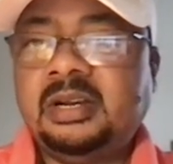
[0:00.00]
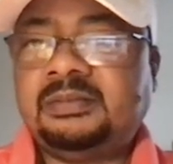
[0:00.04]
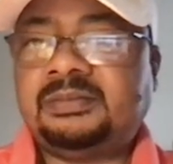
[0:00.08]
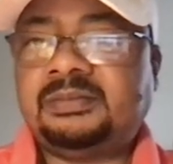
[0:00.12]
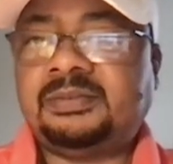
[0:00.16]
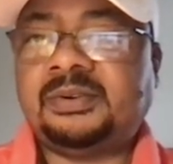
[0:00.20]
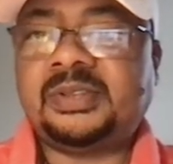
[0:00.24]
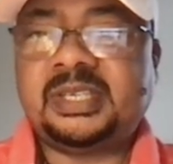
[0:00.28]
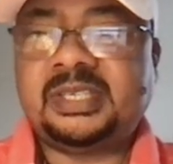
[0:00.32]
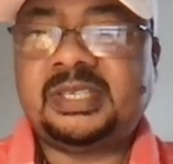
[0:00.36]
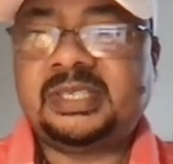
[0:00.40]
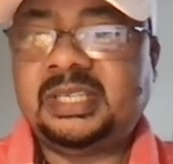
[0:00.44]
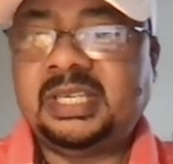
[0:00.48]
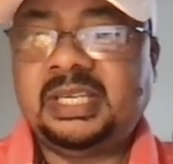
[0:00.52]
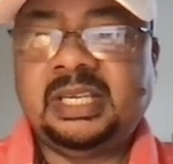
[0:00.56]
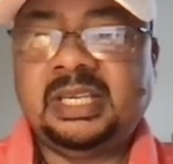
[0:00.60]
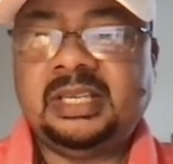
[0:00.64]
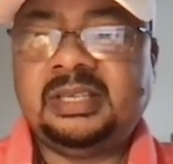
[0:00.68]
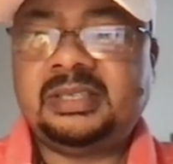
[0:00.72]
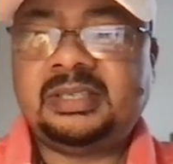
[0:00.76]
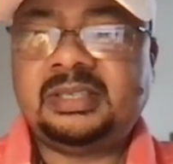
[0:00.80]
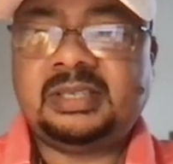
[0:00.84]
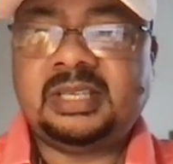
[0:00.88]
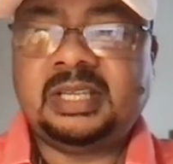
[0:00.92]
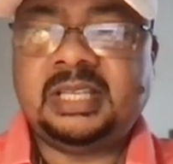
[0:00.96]
For the
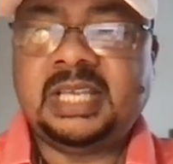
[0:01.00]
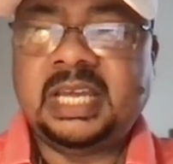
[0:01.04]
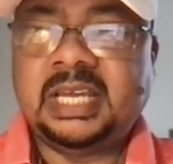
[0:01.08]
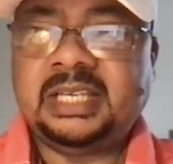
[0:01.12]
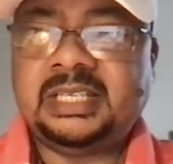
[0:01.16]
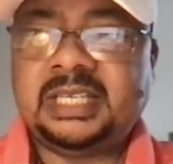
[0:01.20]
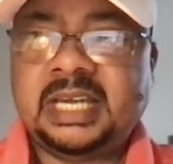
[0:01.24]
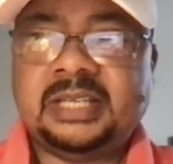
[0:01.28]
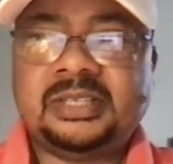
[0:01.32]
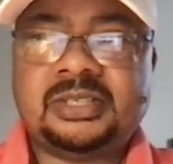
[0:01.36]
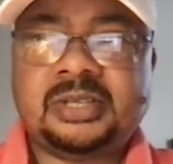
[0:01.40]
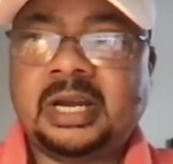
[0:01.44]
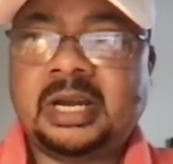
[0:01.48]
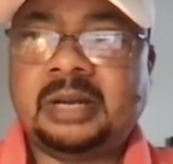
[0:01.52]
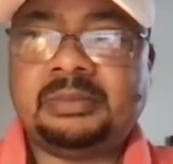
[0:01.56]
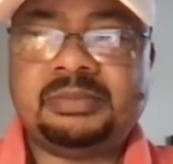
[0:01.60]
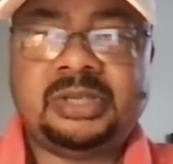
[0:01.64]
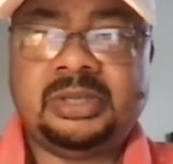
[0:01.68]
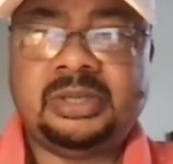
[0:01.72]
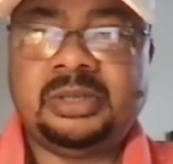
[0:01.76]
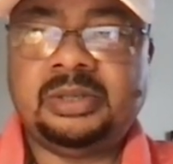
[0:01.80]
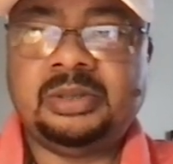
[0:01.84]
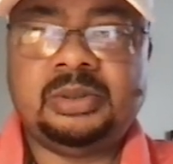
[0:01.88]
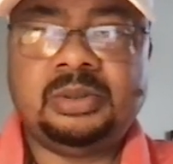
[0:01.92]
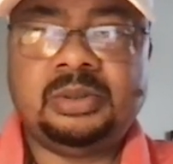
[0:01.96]
seeds, they tend to come
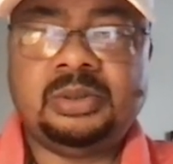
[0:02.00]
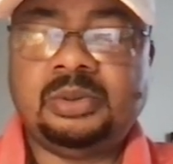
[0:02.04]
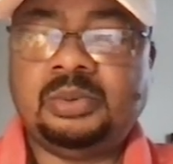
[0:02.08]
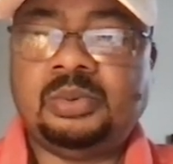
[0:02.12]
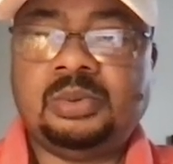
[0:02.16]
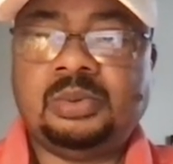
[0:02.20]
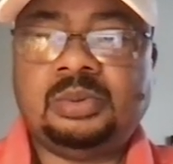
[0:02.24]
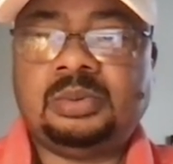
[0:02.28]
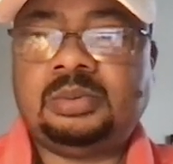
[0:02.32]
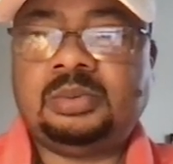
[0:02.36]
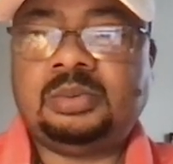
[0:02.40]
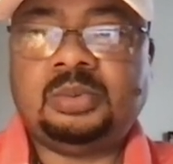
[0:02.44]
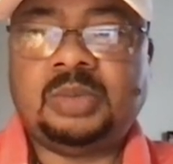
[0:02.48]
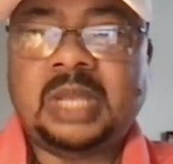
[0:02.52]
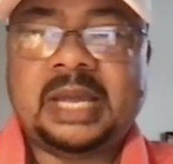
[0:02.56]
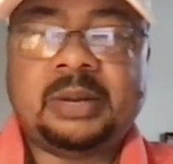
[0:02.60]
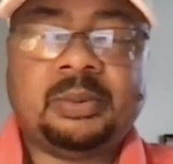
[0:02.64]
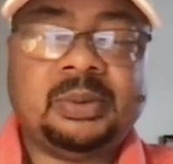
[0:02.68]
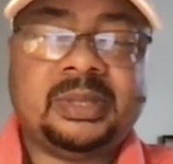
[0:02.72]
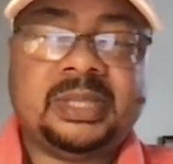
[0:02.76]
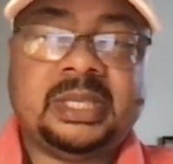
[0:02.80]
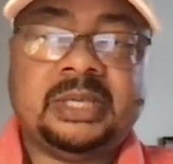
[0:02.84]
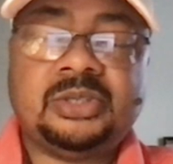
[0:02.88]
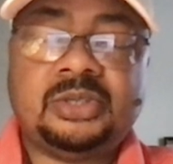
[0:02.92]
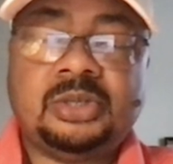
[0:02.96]
to you like
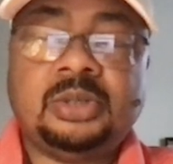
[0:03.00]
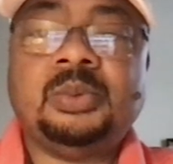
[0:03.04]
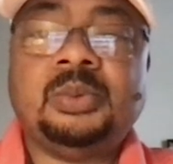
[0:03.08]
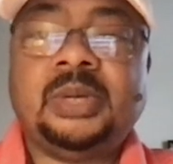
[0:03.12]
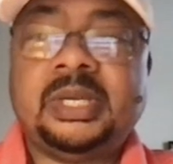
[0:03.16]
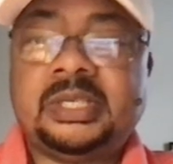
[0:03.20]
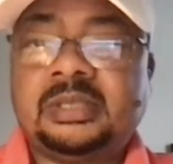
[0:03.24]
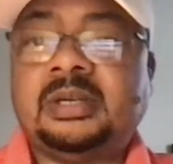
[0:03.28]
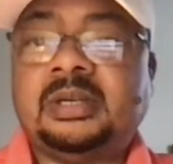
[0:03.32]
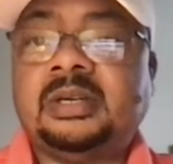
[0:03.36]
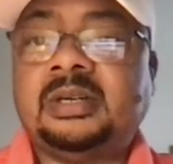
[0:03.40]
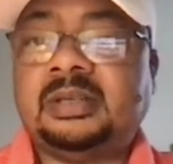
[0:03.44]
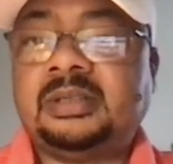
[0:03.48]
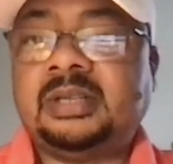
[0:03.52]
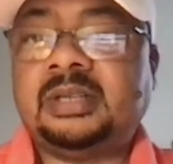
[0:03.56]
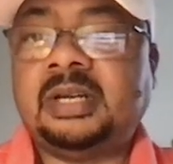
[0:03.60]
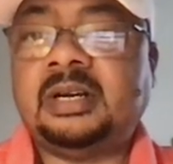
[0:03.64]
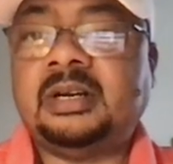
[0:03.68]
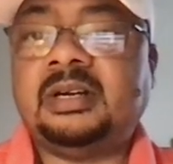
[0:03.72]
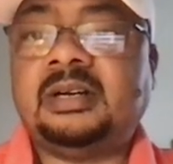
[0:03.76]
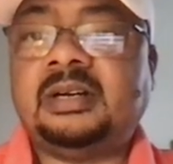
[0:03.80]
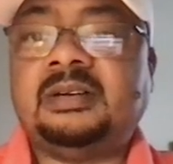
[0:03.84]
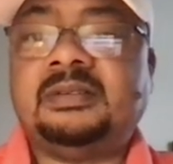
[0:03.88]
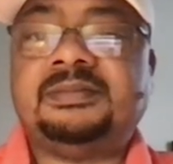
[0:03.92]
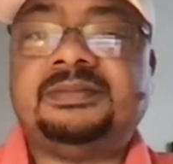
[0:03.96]
within 2 weeks
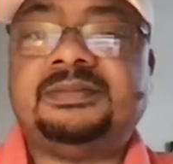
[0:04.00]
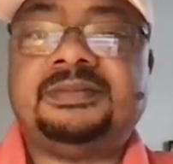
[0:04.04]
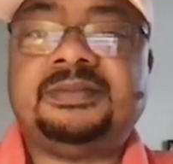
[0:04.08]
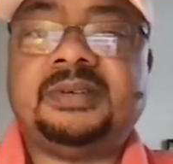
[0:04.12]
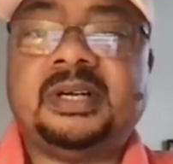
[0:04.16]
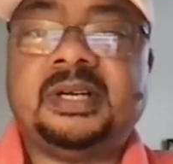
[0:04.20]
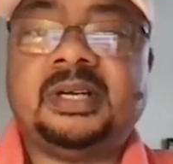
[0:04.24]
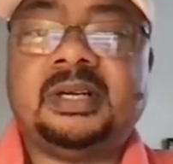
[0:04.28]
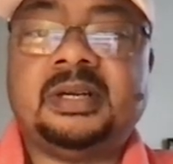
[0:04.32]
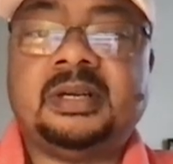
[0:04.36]
of